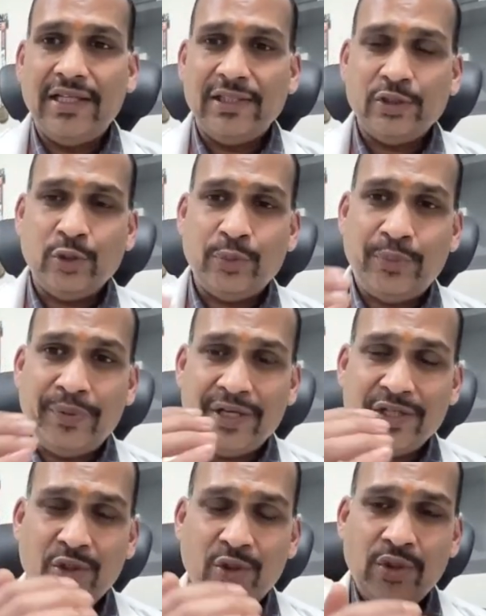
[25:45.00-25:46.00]
So
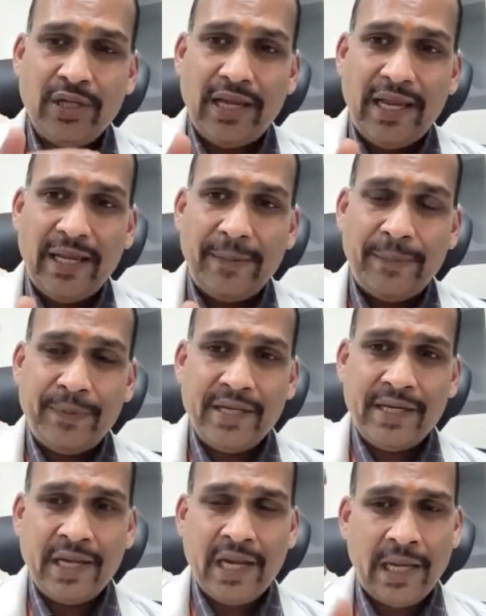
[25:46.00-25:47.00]
based on
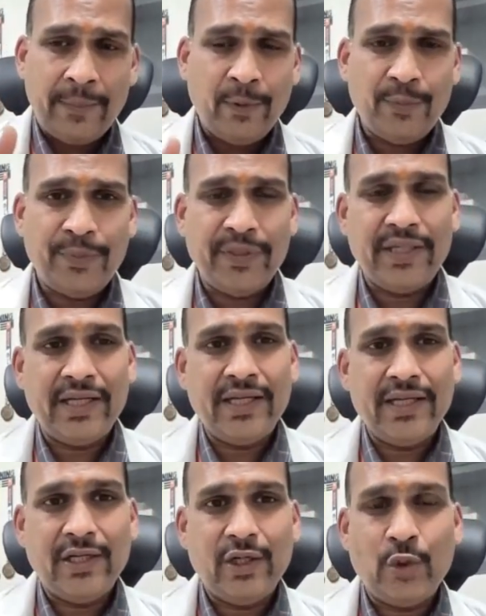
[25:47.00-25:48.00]
apnea and
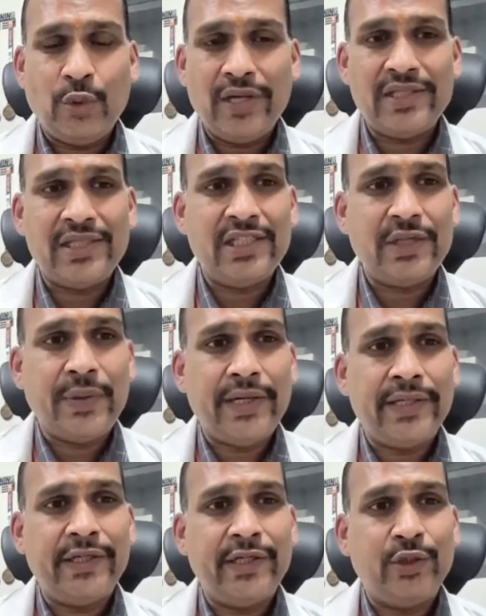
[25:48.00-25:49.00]
hypopnea, OS is
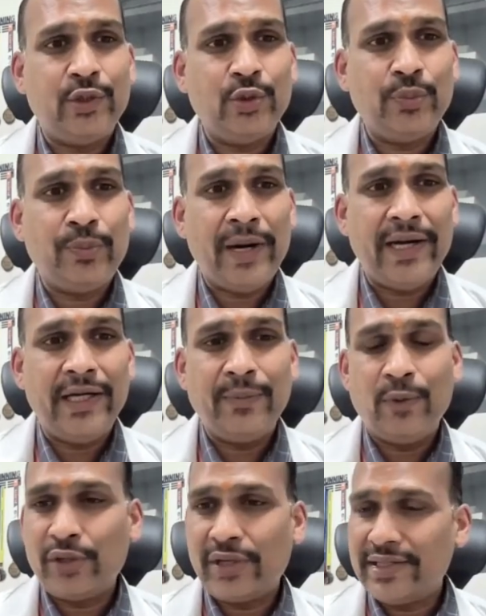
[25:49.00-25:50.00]
divided into mild,
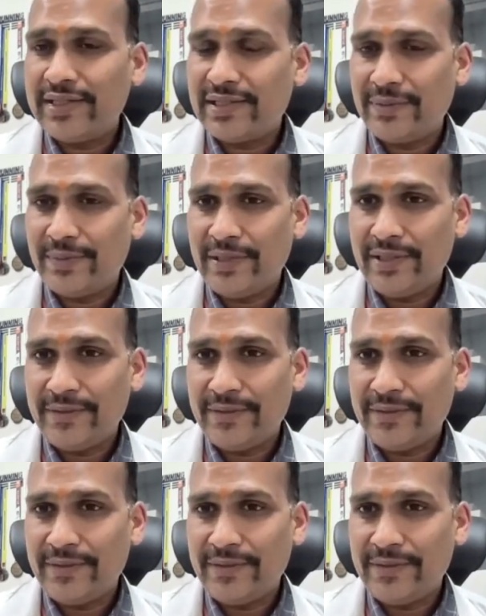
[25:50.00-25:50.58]
moderate, severe.